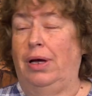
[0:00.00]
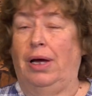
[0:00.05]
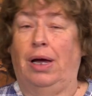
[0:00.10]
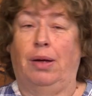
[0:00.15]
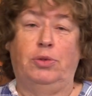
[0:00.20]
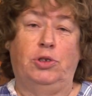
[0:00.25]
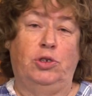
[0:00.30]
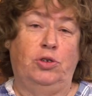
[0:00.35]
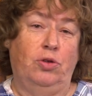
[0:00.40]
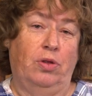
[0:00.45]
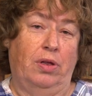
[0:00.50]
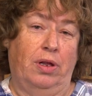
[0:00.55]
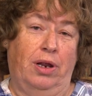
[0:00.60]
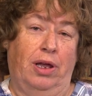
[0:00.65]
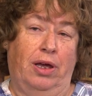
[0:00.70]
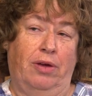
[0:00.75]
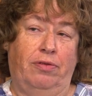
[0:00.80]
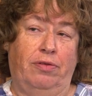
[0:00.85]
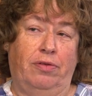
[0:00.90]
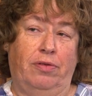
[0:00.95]
I'm to the
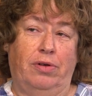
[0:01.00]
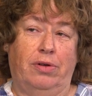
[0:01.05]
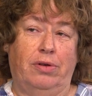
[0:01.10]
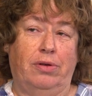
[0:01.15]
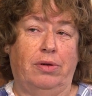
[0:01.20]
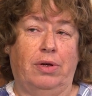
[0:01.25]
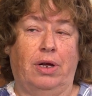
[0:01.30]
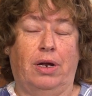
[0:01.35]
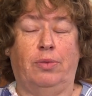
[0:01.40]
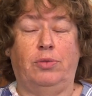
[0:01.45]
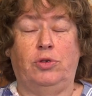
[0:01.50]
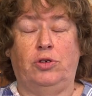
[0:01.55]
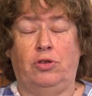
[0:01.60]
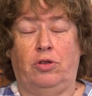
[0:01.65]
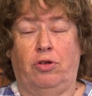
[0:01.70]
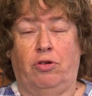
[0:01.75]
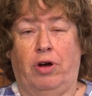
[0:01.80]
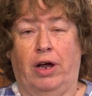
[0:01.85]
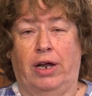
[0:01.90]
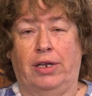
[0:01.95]
left and I'm to
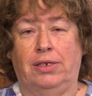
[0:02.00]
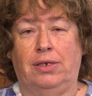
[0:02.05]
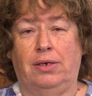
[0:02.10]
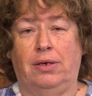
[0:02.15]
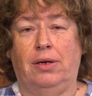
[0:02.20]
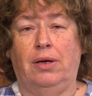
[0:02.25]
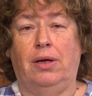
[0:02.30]
the right.